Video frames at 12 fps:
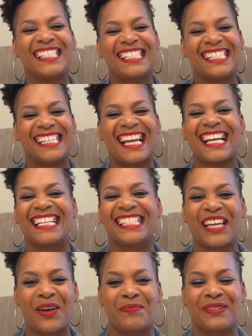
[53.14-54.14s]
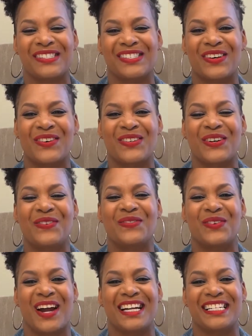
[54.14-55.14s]
today's episode of
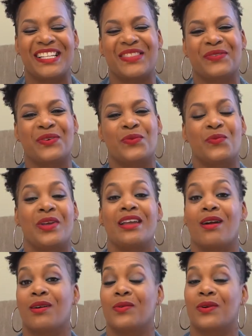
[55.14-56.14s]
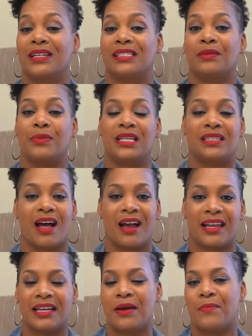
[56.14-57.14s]
Grinding Through, we are going to be
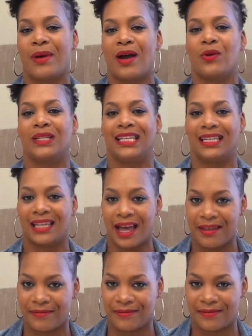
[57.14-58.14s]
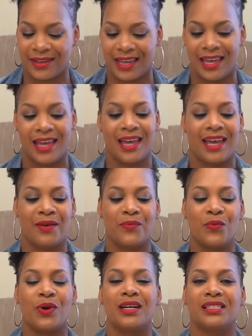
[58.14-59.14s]
talking about life.
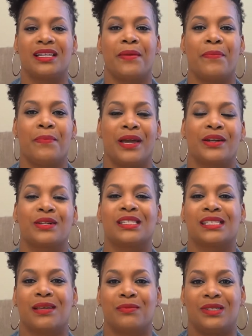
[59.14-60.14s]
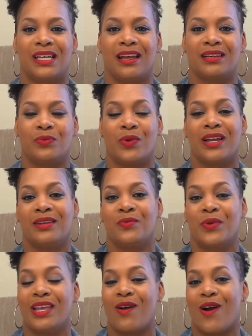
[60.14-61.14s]
And what better subject when
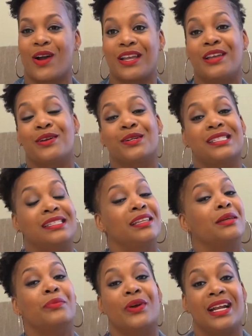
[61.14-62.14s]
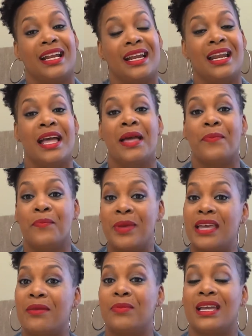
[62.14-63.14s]
we are here celebrating
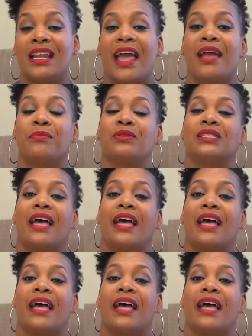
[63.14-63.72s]
me being able to